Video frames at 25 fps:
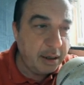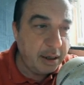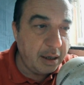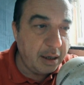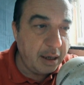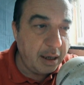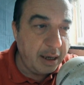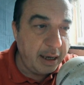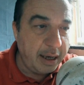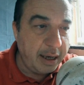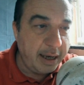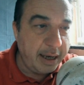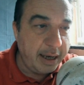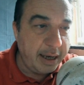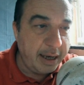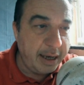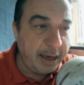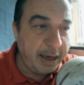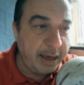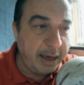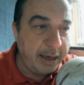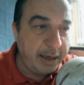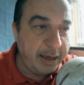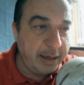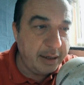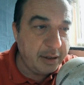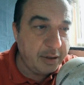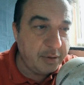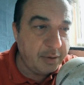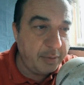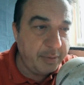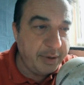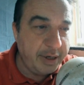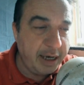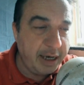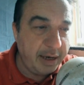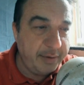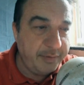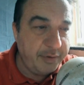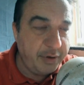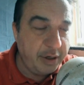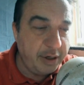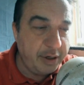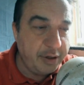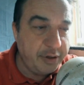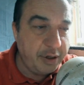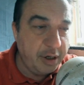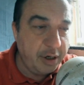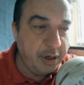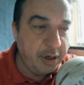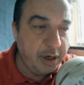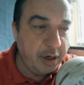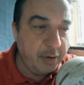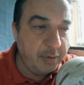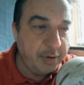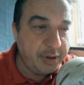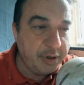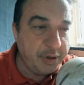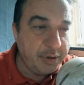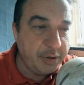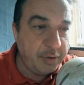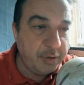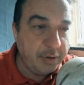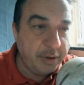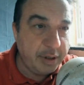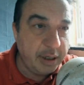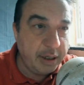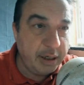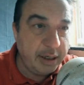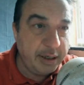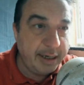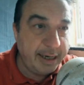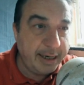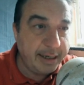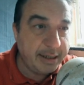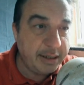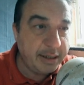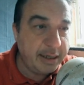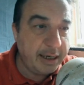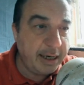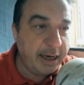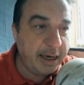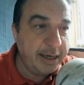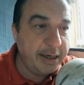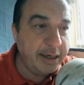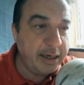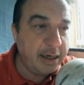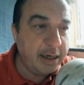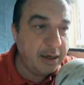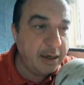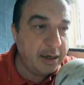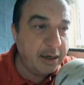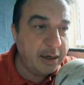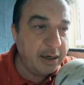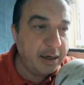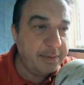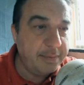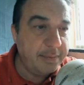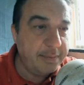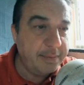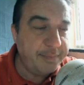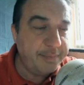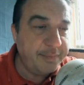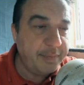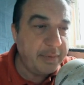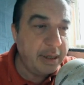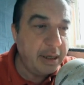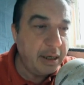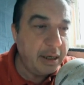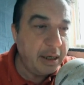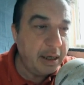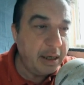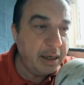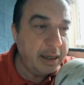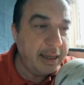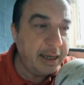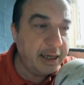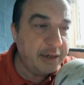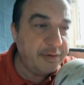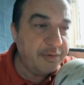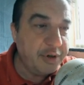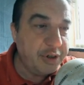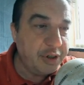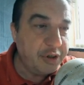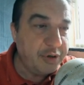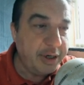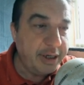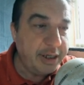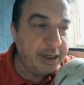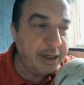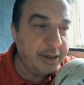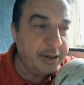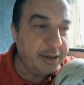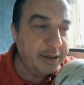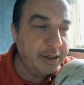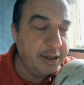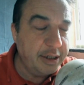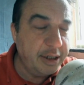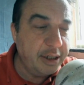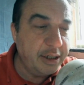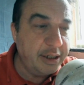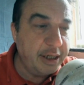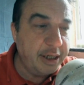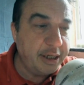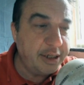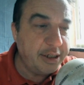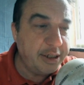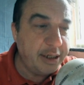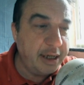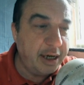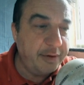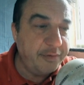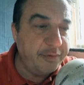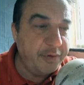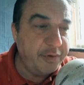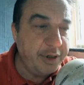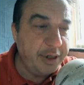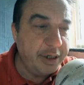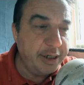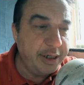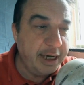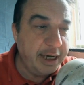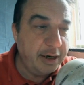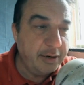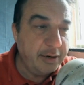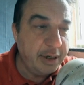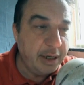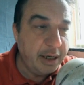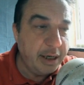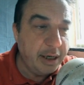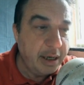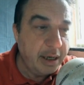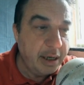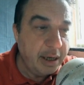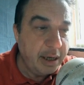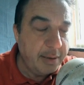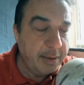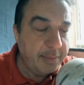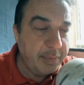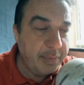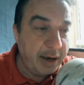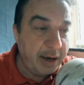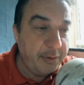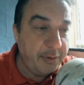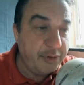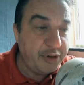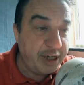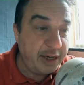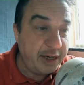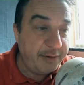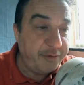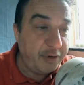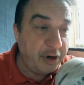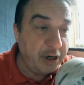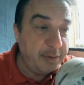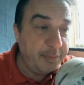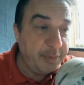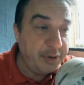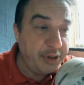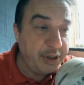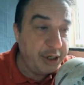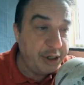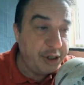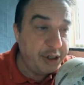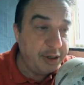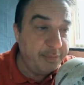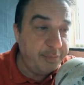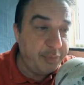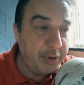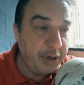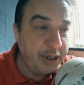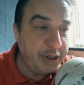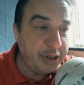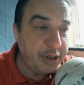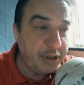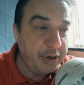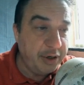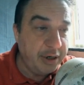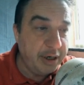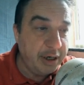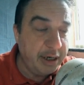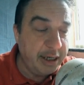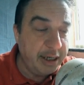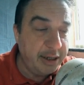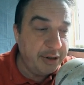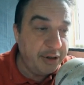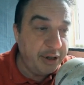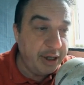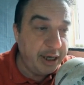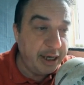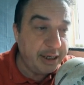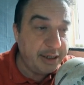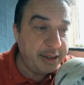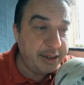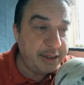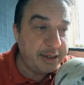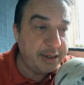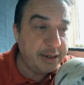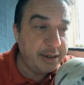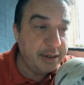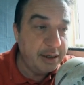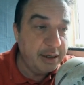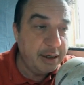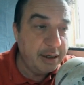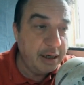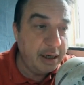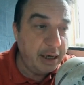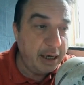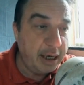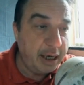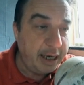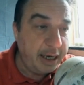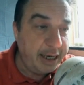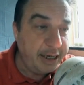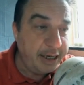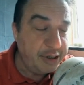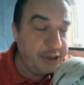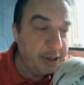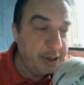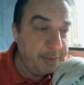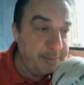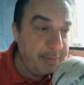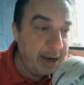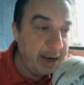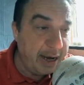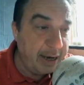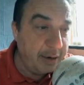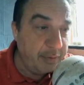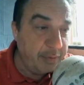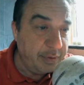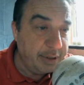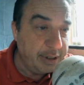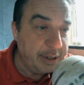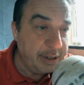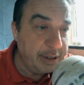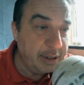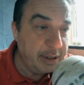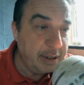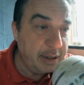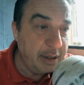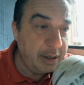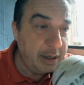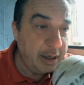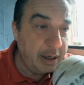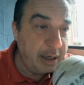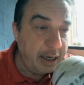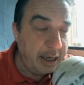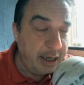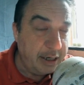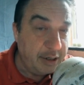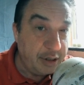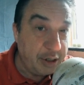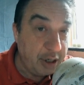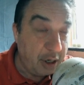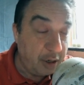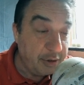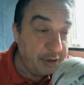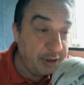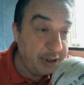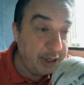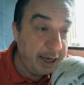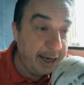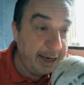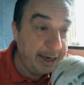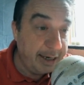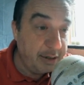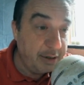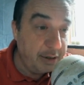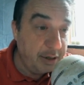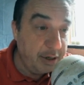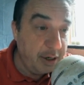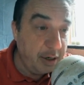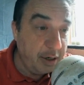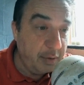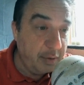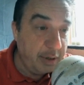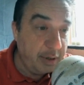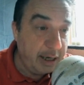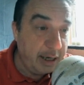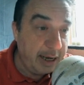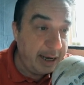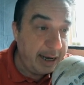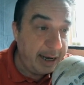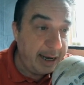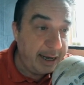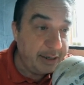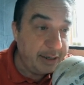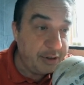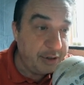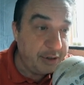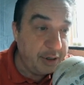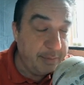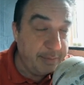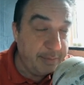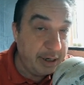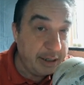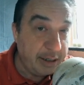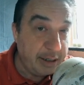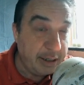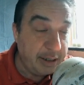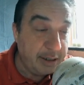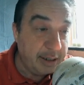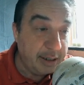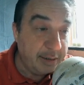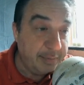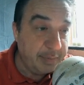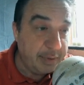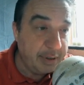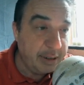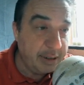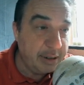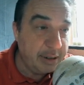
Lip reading: And what we have here is the lower sword. And that, you can't quite... That's frustrating. There's another star further down. But I would say from the position, pretty certainly, this is the mound in Tonteg known as the Monkey Tump.